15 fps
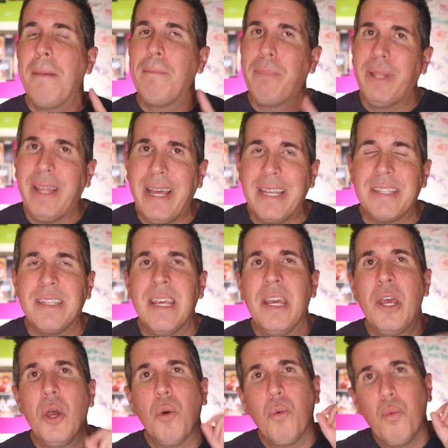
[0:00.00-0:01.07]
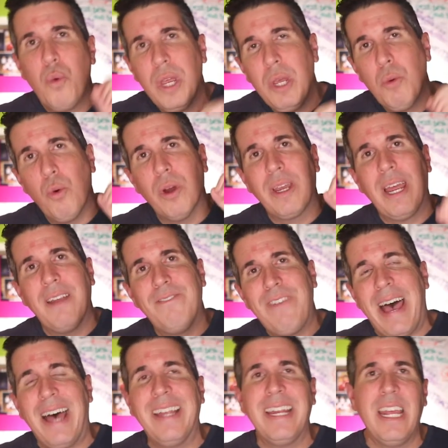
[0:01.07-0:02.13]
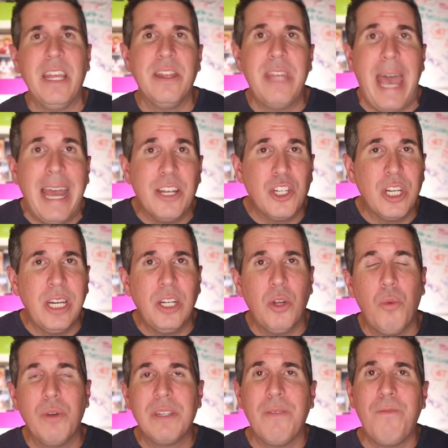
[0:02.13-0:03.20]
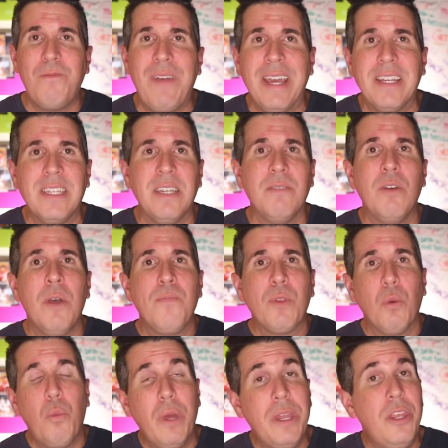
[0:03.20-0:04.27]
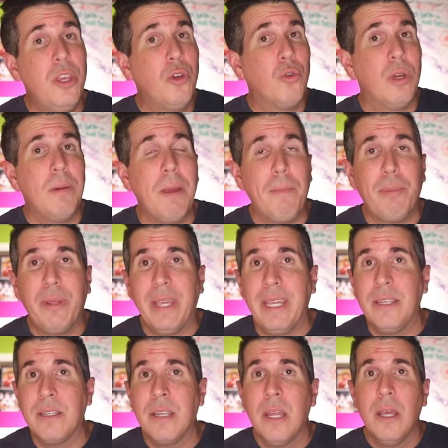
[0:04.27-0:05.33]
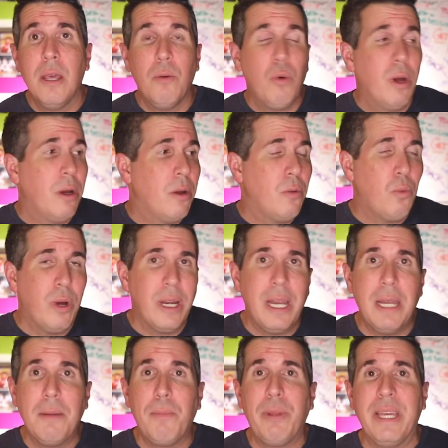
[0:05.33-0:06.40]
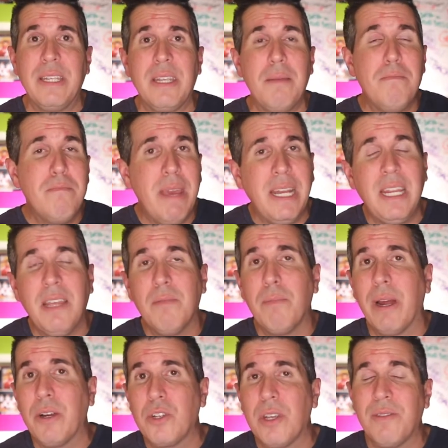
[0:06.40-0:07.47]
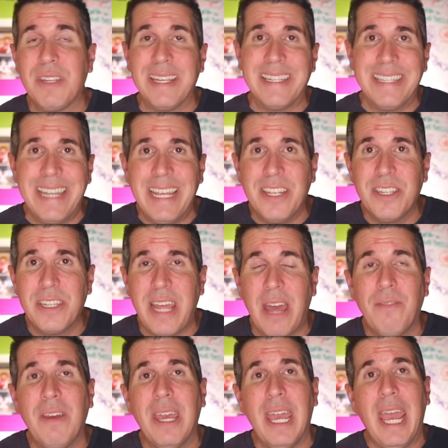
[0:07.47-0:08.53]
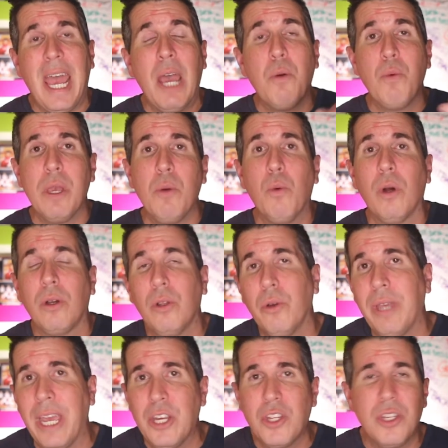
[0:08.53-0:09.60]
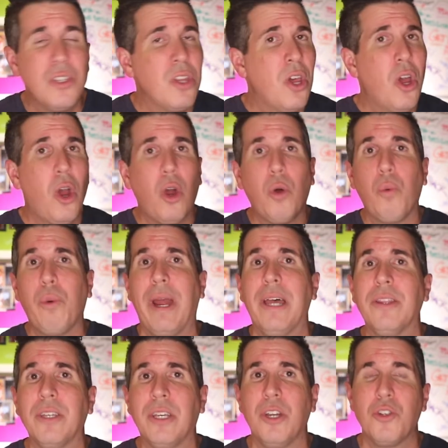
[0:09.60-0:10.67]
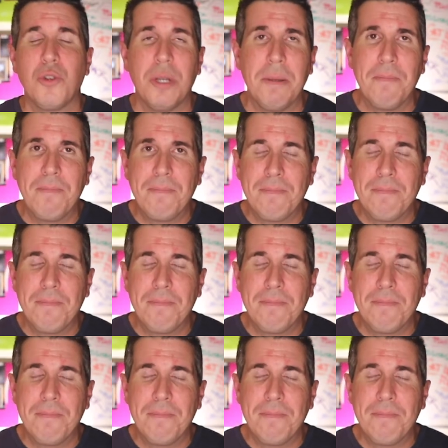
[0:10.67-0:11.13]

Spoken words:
Plus, Wework had validated that channel was effective with the agreement placed where it ended up placing many of Microsoft's sales staff at Wework locations around the country.